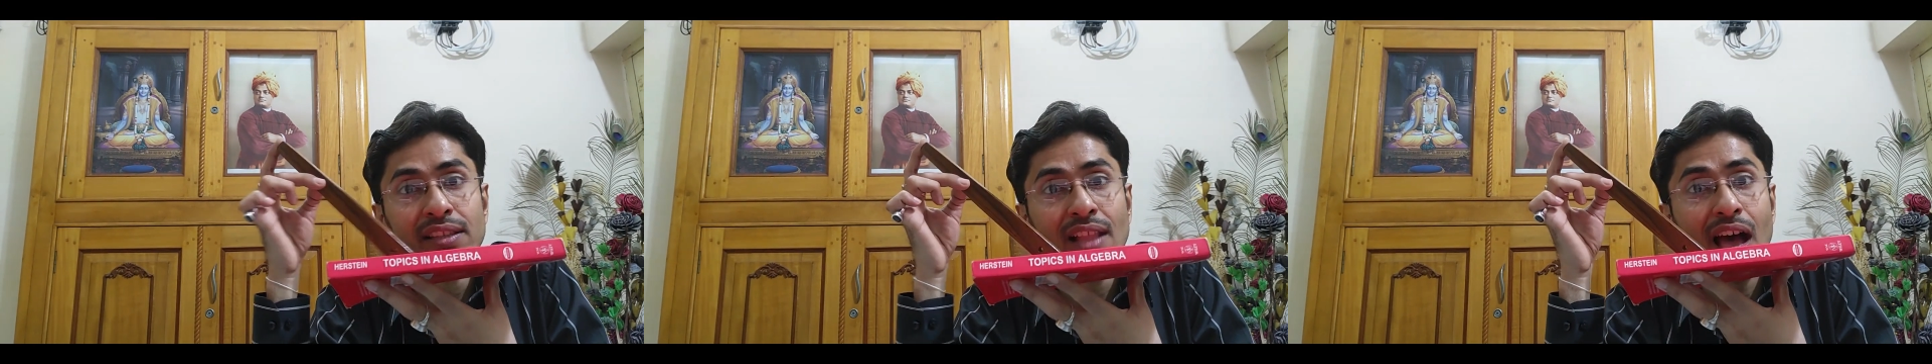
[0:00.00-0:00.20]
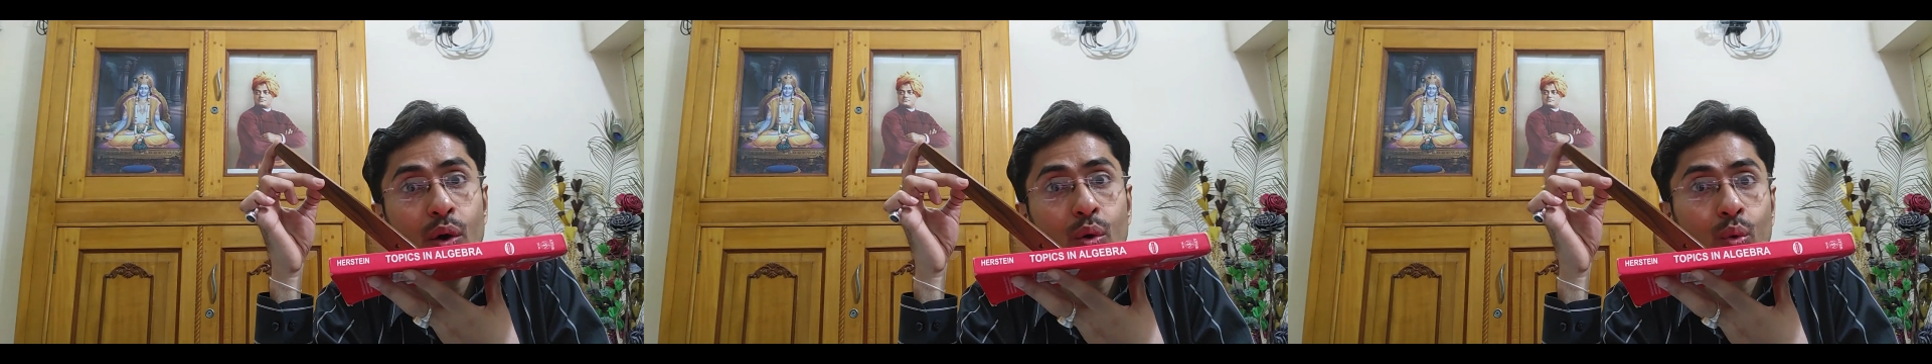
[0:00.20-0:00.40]

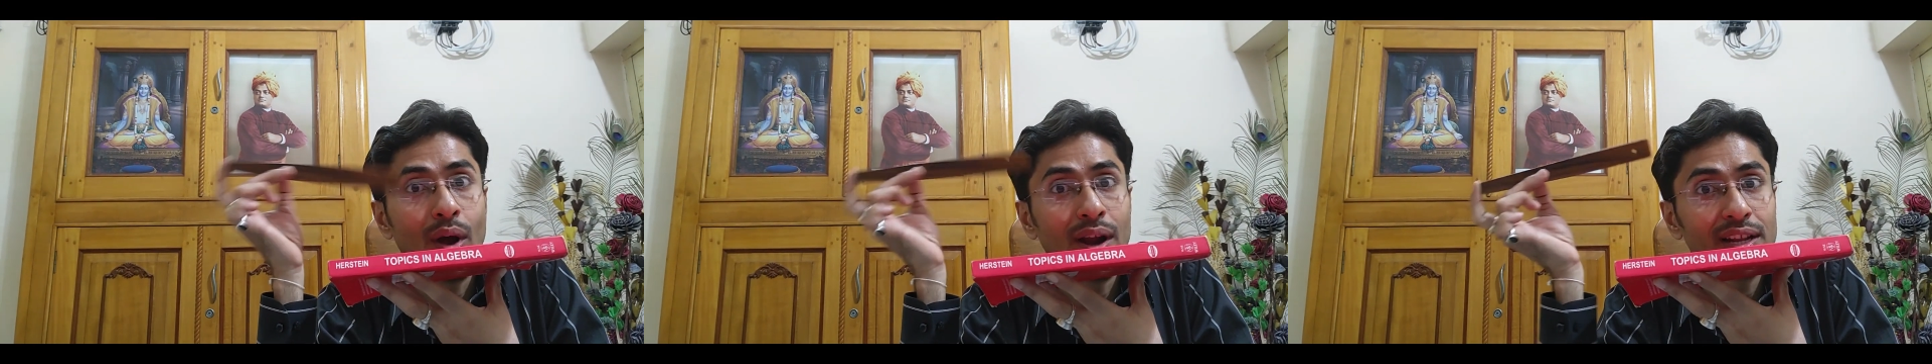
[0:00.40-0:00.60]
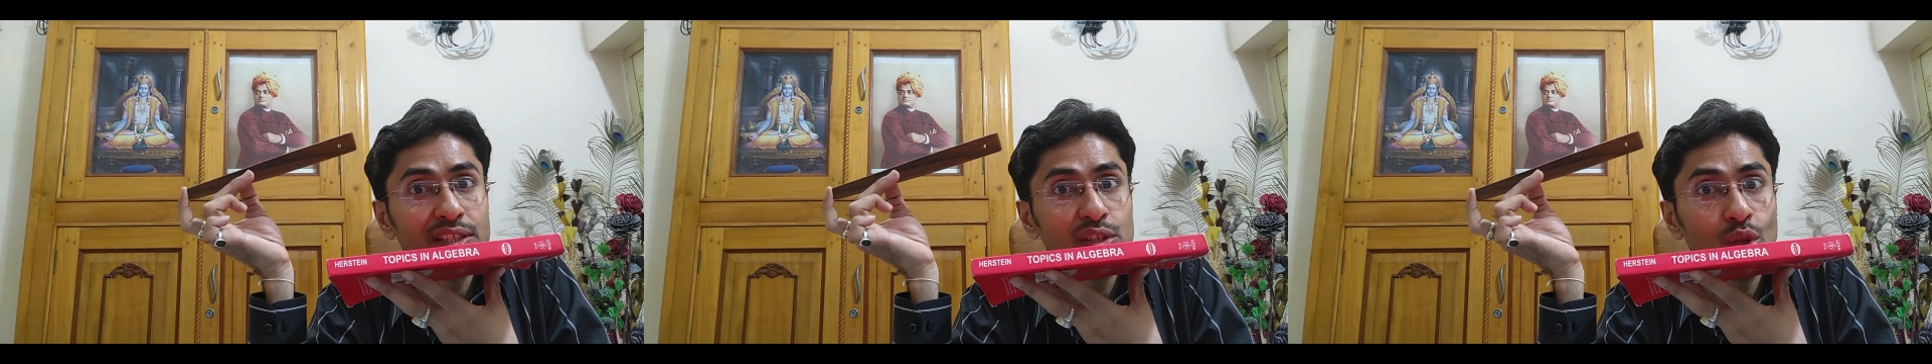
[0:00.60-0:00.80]
Now
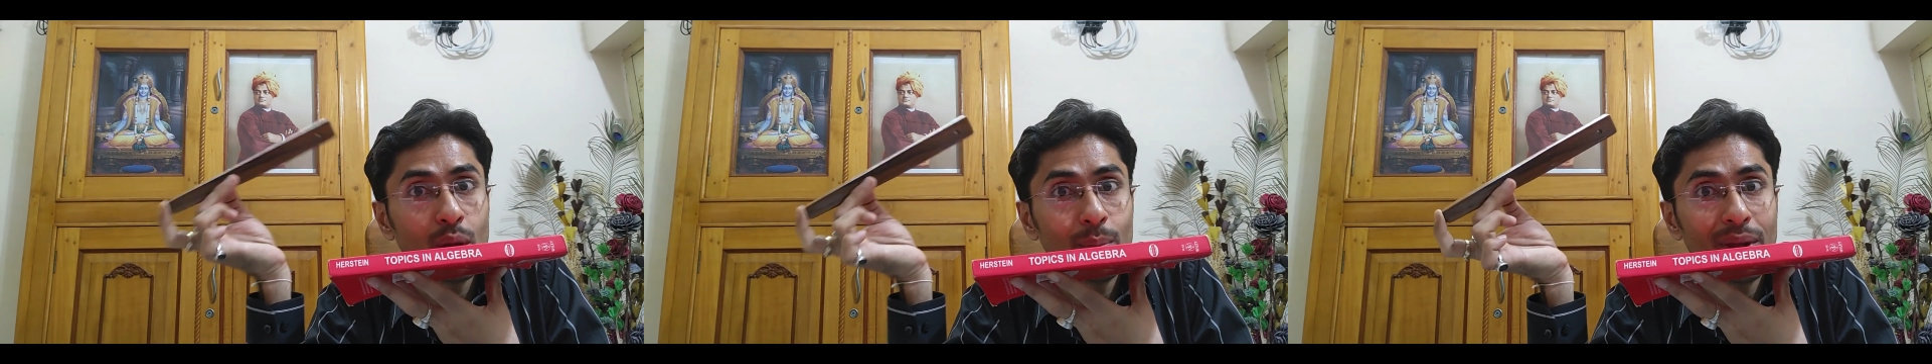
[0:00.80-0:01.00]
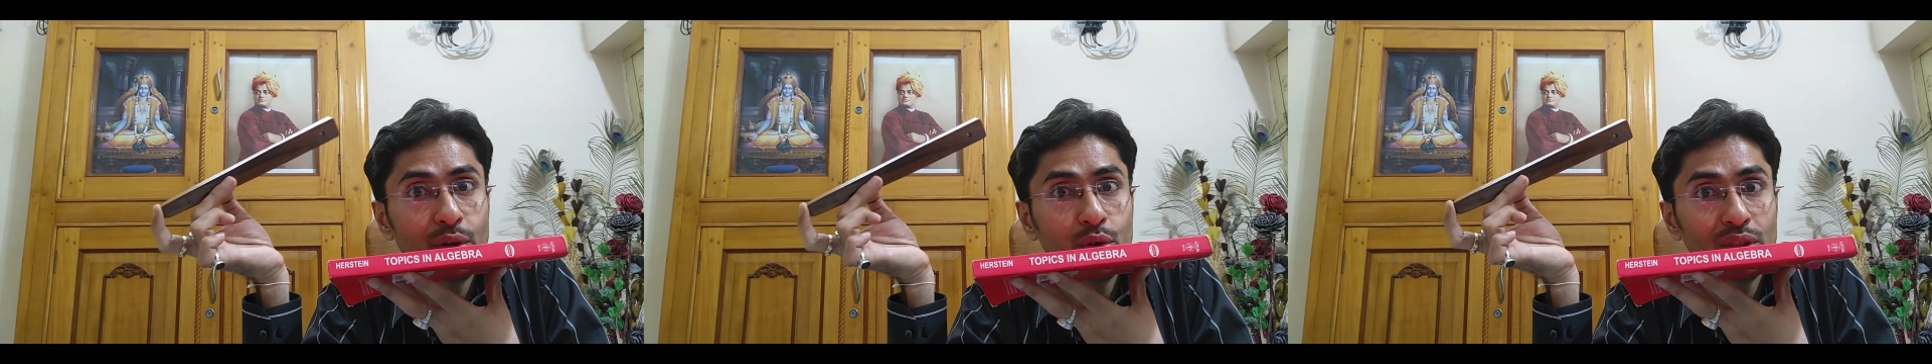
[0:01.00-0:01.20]
what is
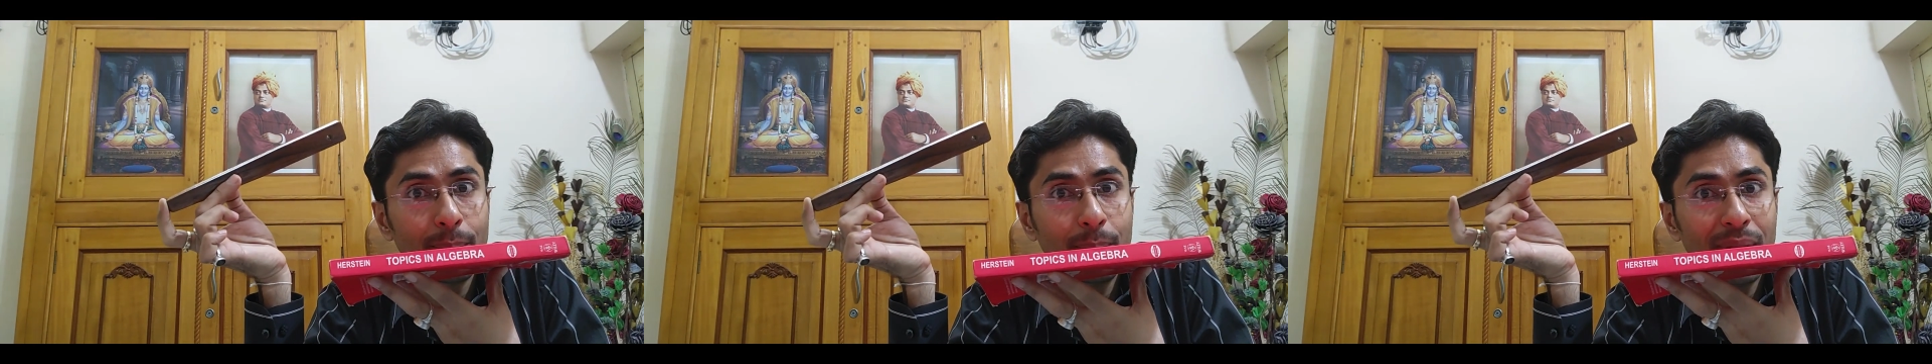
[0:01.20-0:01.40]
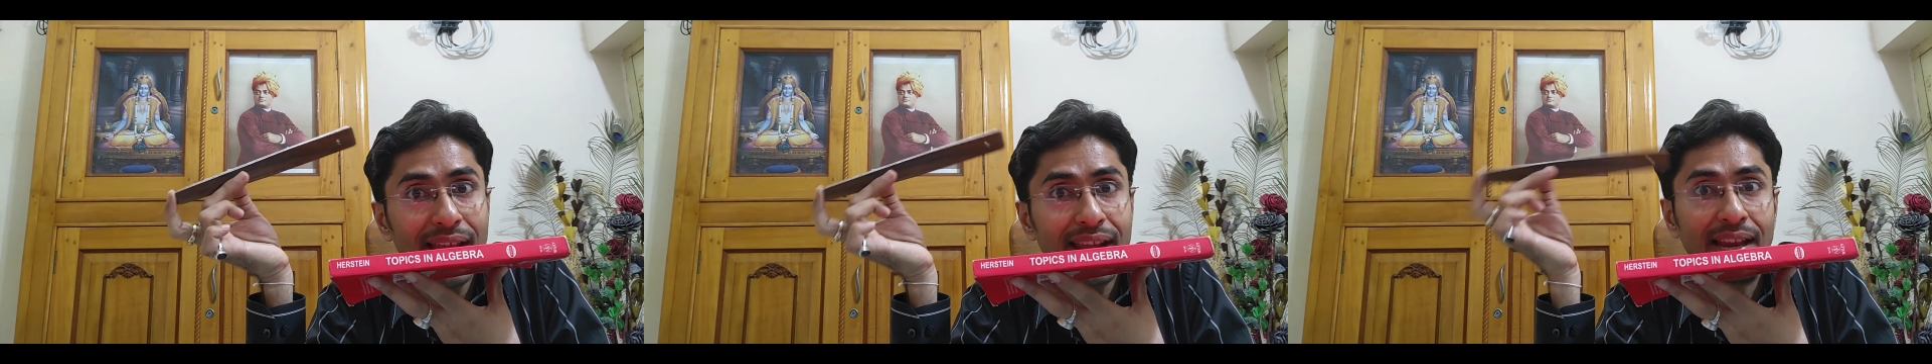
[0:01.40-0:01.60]
normal to
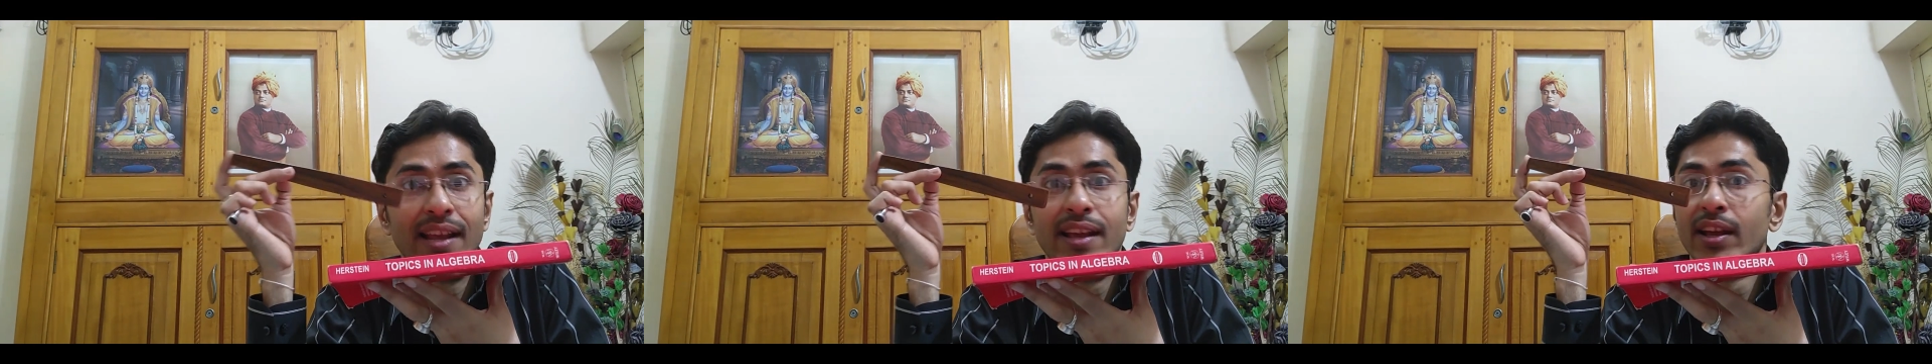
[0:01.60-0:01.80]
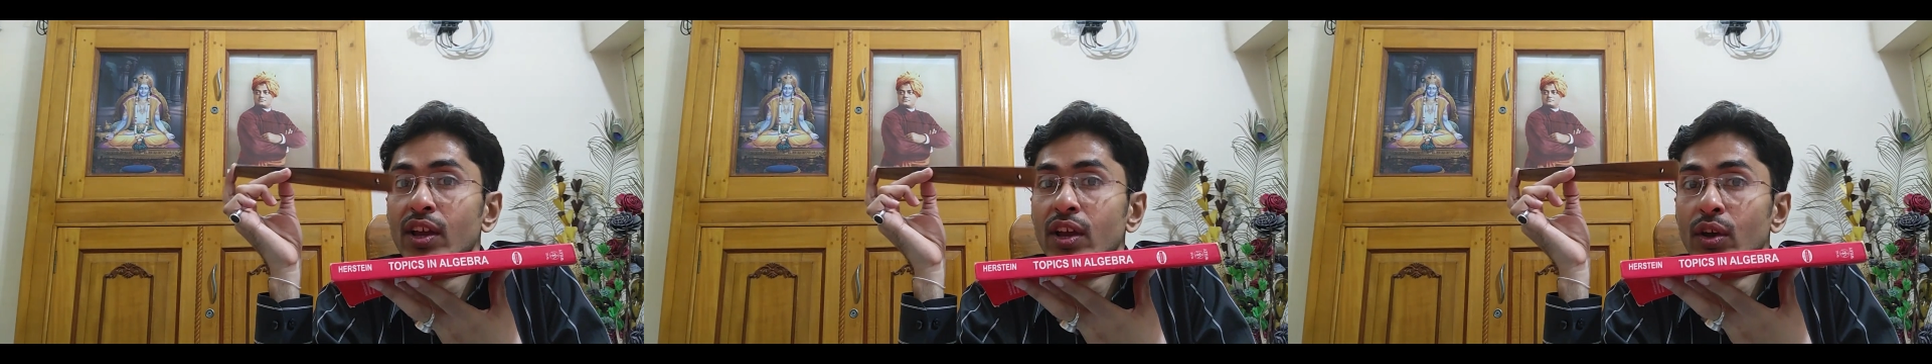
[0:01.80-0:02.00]
the
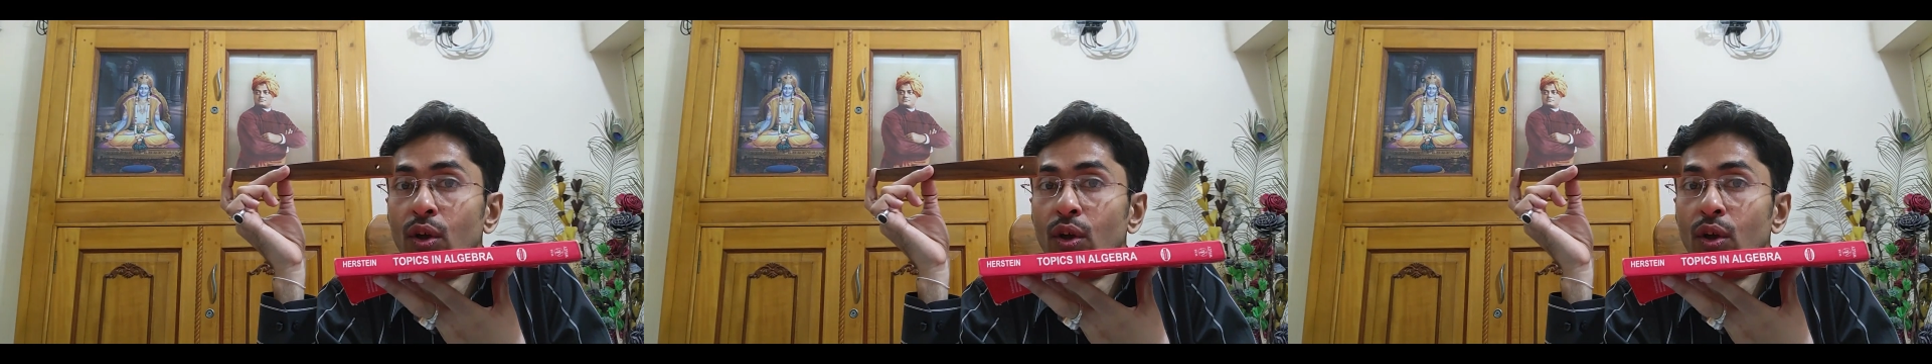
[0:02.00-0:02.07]
plane?